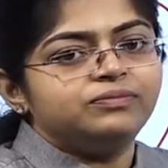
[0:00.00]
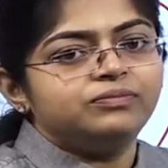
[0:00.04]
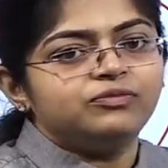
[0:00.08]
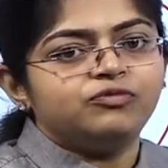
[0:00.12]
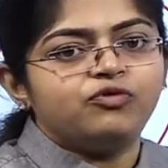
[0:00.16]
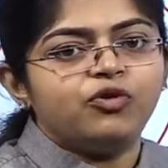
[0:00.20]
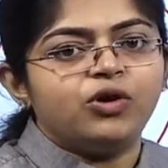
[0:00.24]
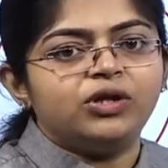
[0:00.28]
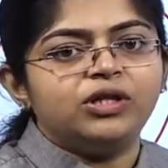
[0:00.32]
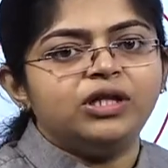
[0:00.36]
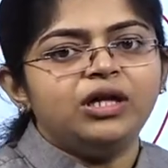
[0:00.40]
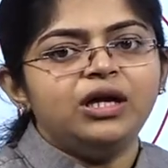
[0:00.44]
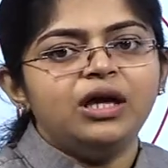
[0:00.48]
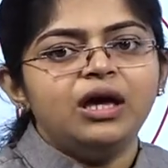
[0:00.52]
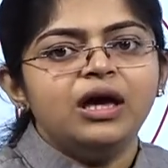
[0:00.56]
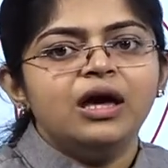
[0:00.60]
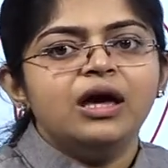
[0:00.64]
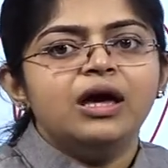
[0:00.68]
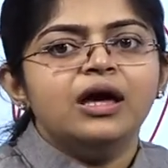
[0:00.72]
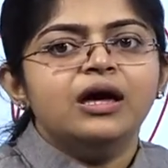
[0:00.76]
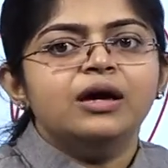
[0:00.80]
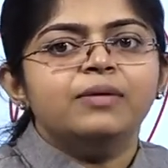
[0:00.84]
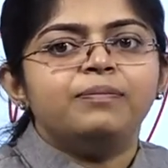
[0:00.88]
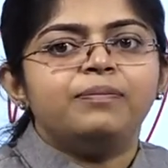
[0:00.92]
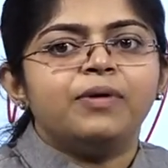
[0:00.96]
for the
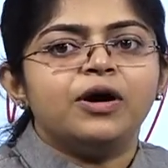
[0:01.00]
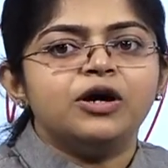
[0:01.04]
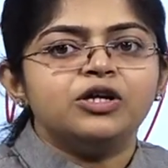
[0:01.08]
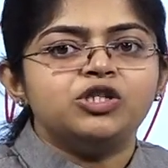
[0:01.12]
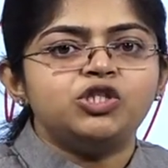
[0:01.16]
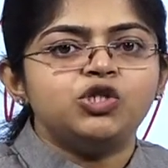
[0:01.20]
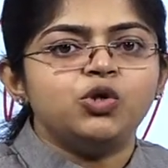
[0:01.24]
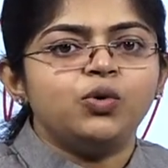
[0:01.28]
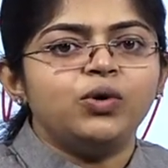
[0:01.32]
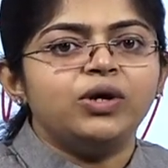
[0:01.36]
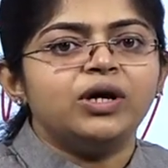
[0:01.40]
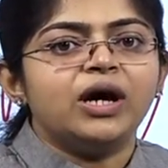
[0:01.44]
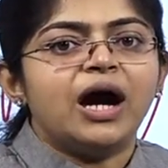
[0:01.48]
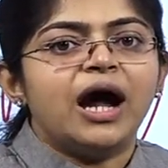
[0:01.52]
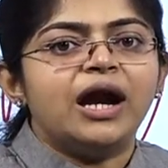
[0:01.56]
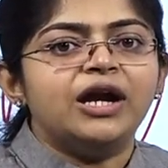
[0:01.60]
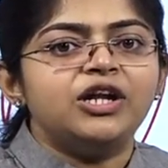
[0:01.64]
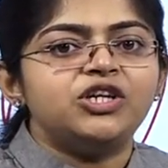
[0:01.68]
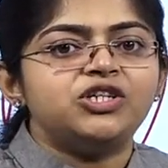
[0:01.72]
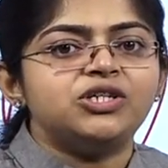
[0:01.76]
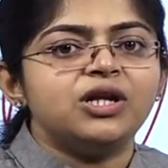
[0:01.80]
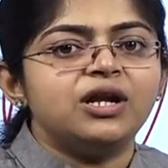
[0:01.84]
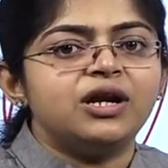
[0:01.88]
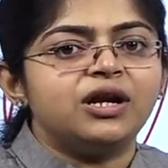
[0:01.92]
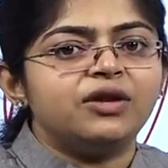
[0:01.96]
pursuing
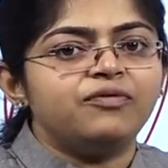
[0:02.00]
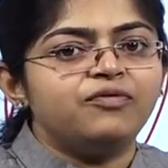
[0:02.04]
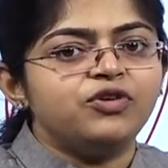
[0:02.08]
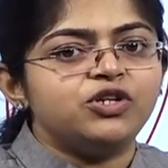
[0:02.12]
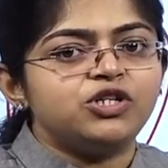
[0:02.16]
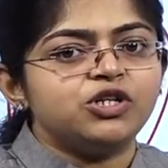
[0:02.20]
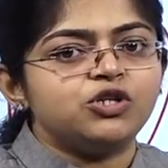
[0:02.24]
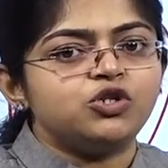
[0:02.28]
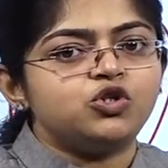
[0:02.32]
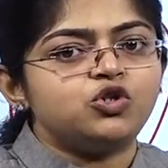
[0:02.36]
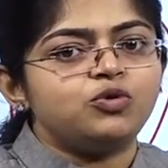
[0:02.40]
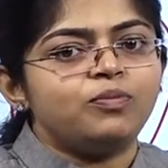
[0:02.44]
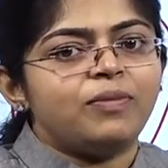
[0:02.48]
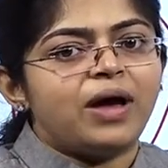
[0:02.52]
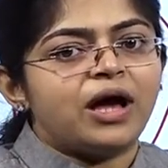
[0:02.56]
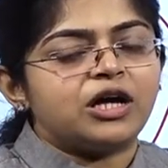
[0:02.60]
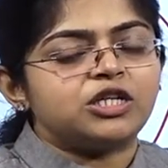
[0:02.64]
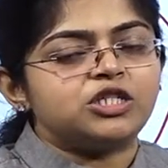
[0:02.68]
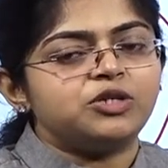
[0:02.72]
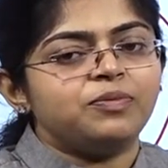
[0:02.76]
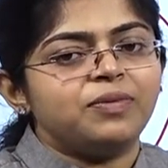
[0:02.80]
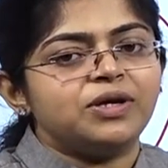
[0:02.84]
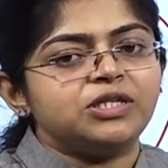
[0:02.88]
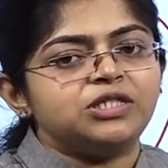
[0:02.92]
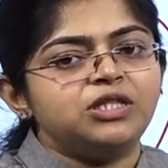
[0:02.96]
additional revisions to
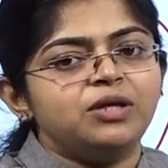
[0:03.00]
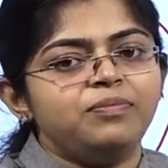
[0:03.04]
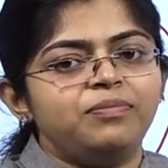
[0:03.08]
maximize the